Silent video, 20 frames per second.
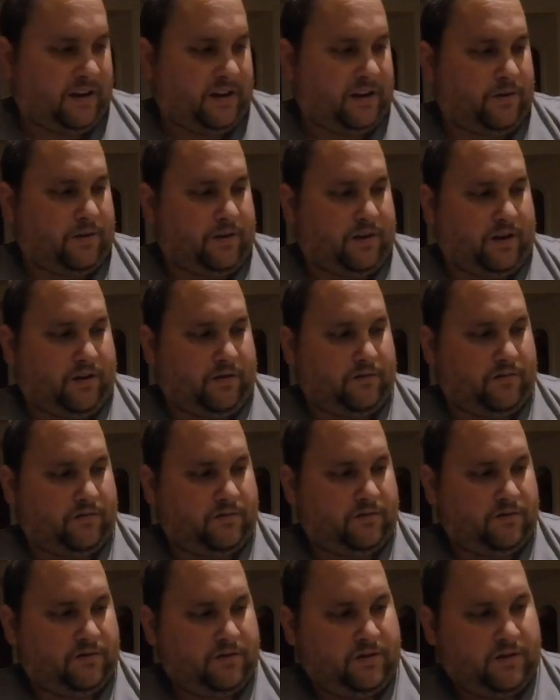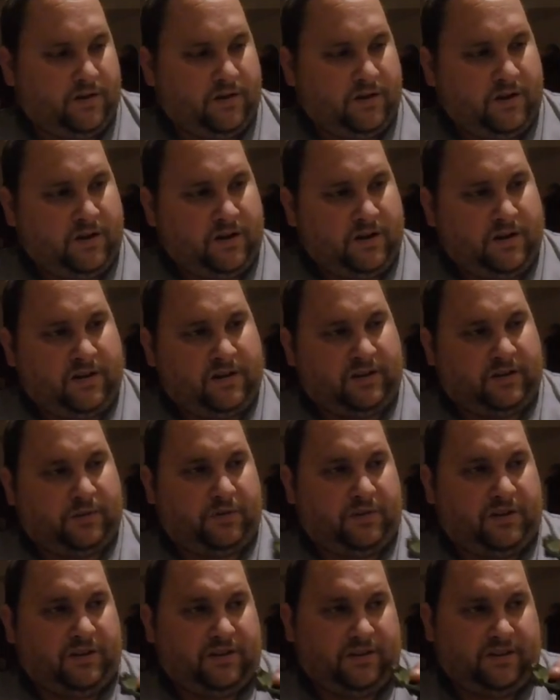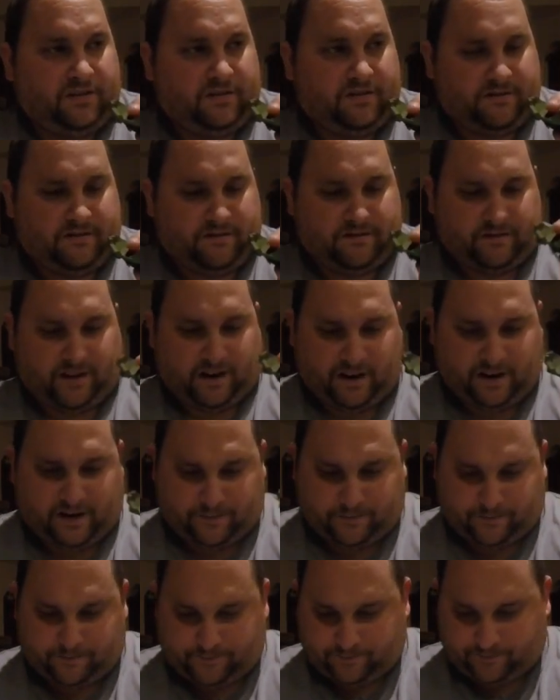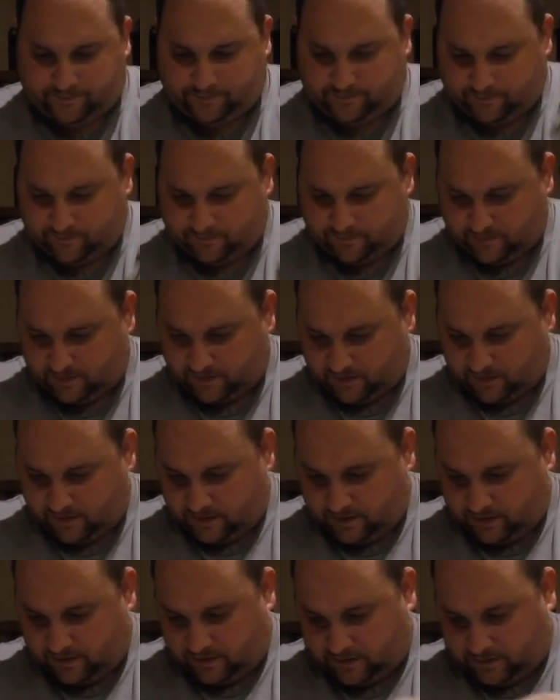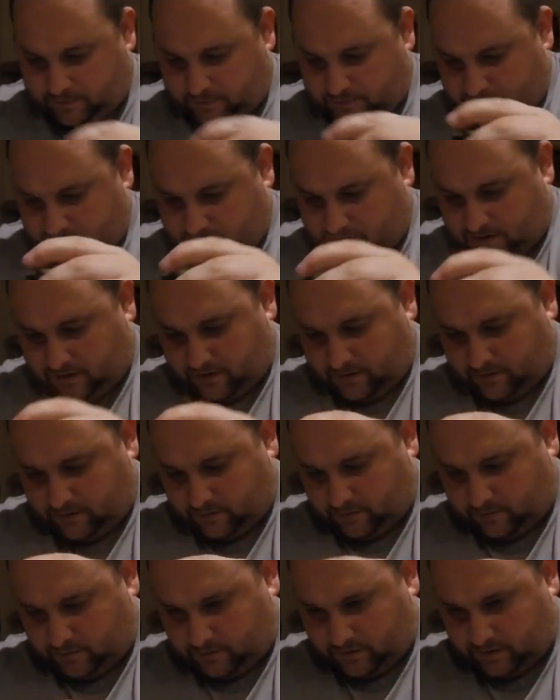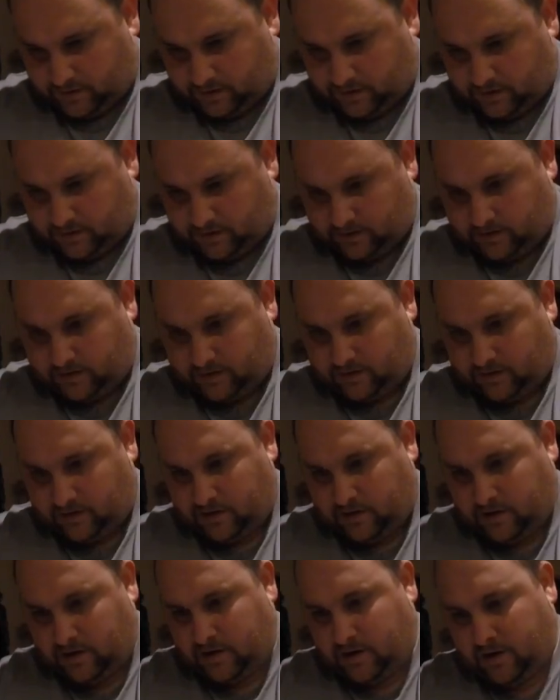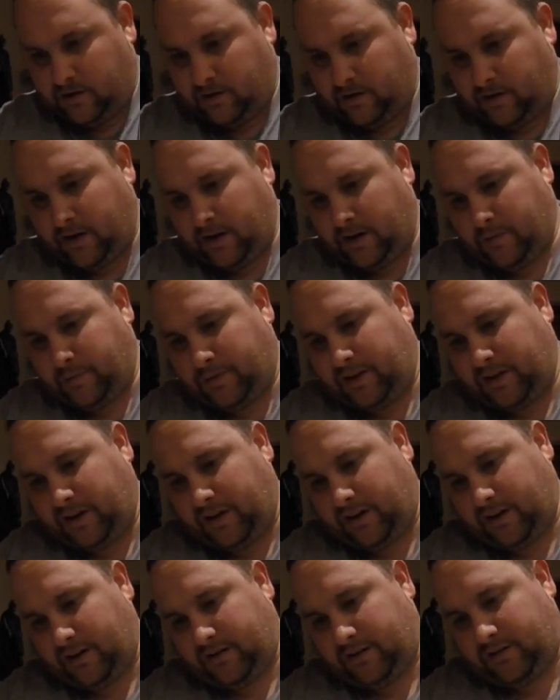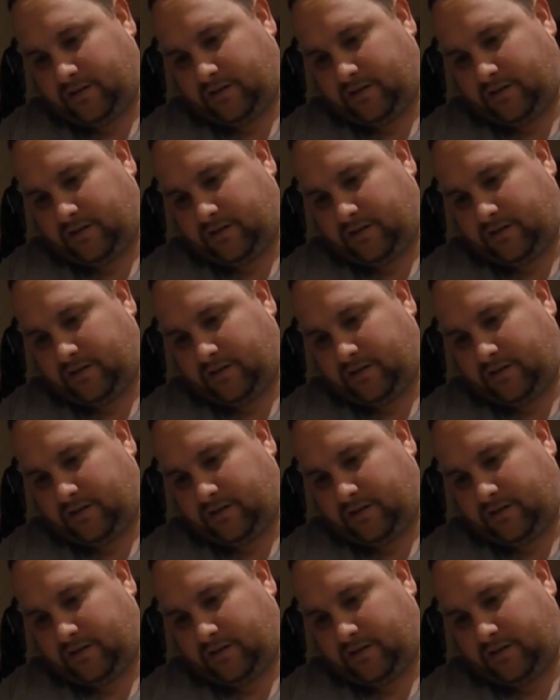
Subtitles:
Here we go. This piece, right? This piece goes right up here.